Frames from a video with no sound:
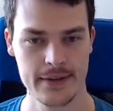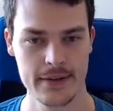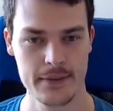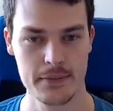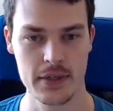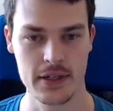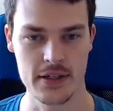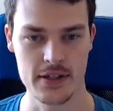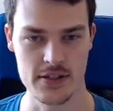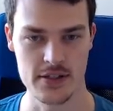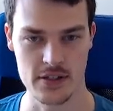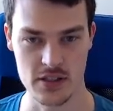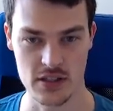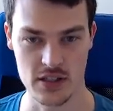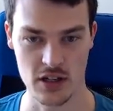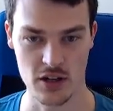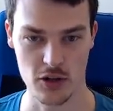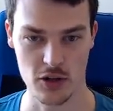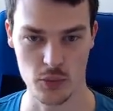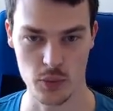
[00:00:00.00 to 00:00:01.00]
Because the
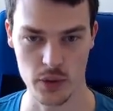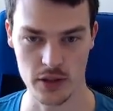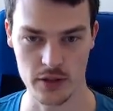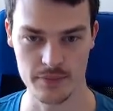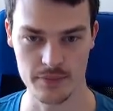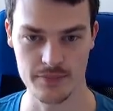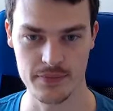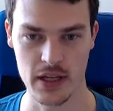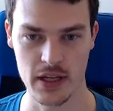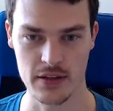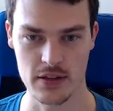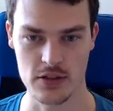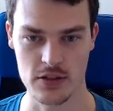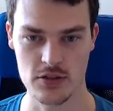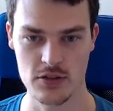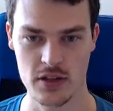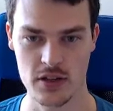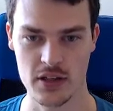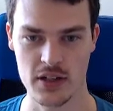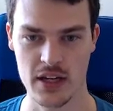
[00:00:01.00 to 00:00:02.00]
steering wheel and the
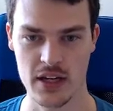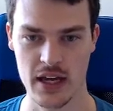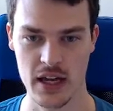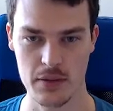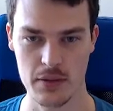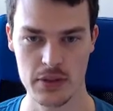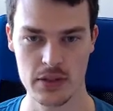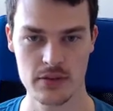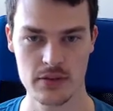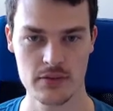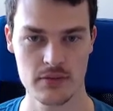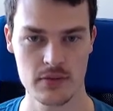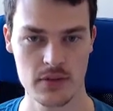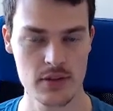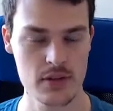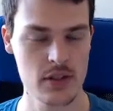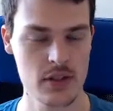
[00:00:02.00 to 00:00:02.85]
truck cabin